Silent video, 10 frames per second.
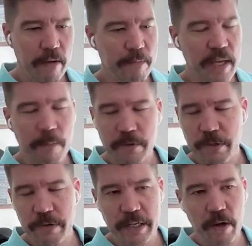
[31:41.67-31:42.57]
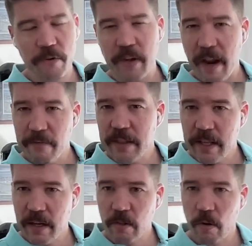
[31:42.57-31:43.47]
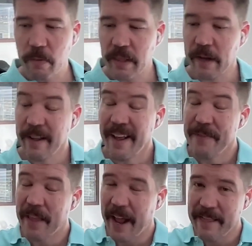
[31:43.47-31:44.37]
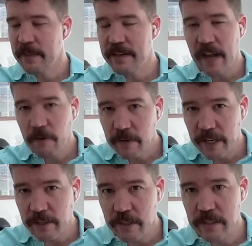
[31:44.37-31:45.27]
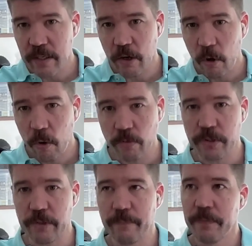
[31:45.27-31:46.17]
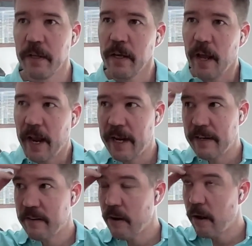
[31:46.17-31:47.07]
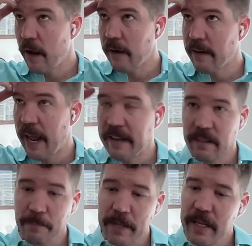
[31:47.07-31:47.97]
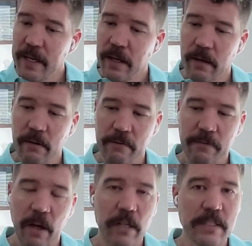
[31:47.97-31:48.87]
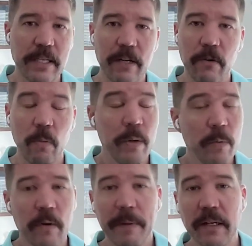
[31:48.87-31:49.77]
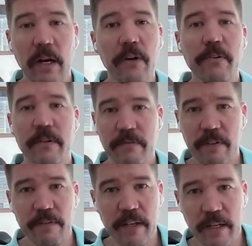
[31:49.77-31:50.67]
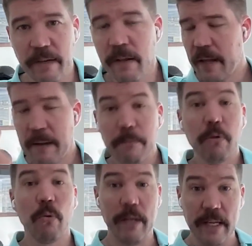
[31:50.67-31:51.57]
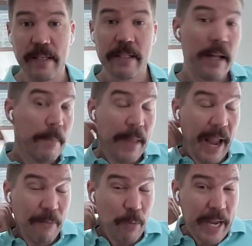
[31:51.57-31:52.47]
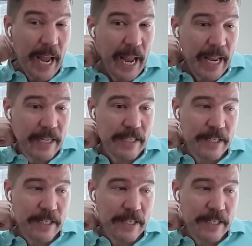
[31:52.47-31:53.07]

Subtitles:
opportunity costs, everything along with that, and the degradation to culture. And at the peak of Hunt to Killer, we were about 150 employees, and we had